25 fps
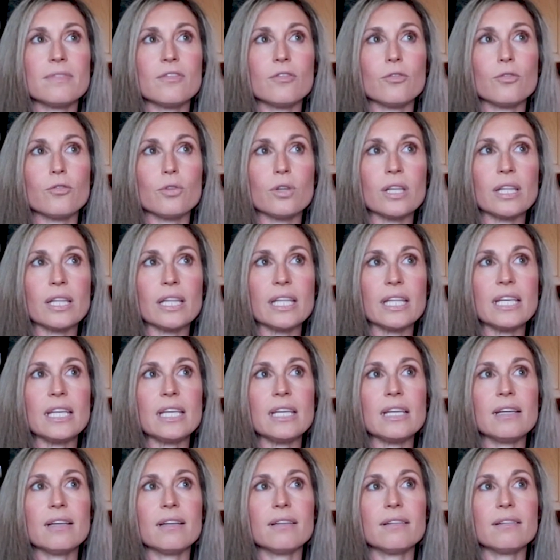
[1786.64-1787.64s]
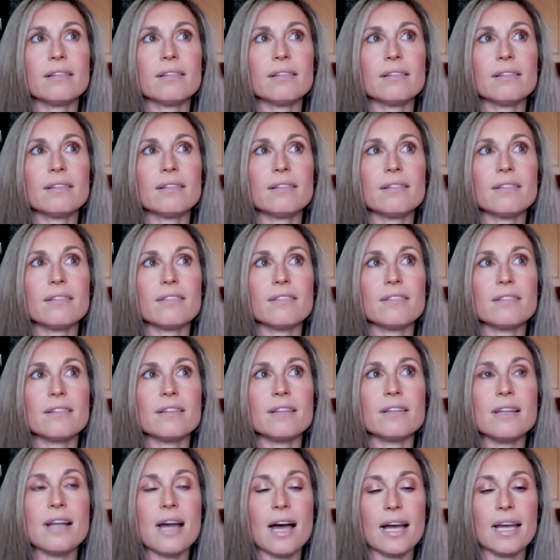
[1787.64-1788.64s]
really
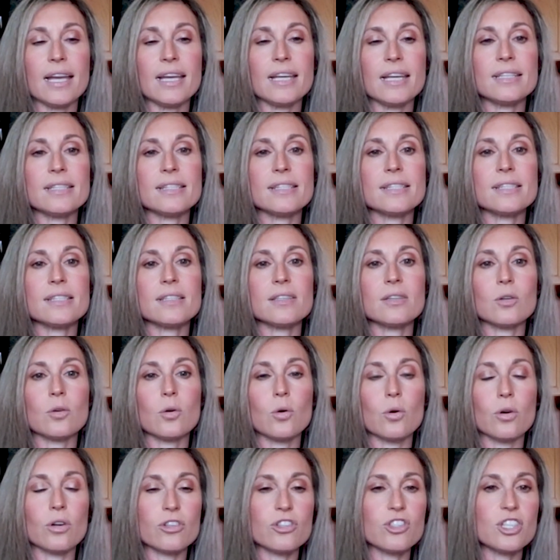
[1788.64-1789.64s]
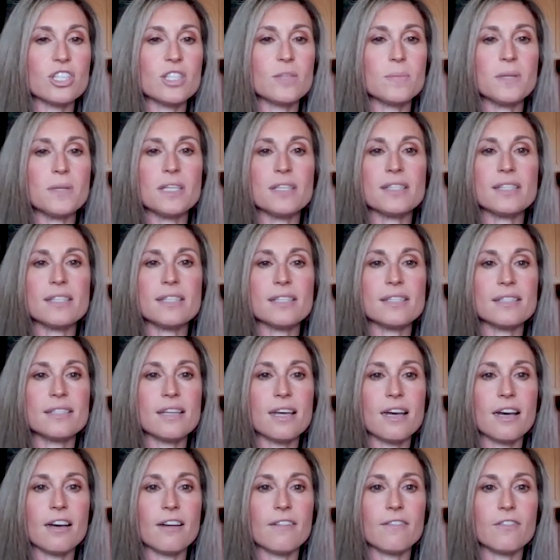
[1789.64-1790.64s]
nice, gorgeous
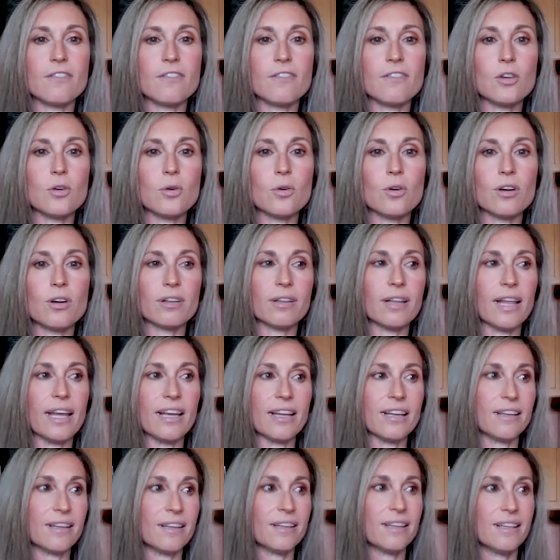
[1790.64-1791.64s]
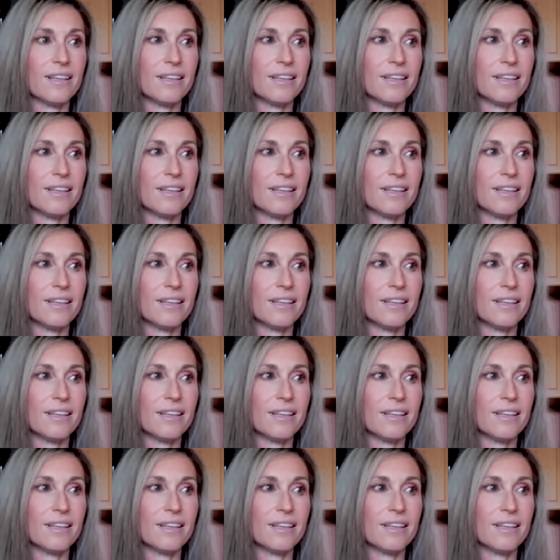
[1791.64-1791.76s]
pieces of your like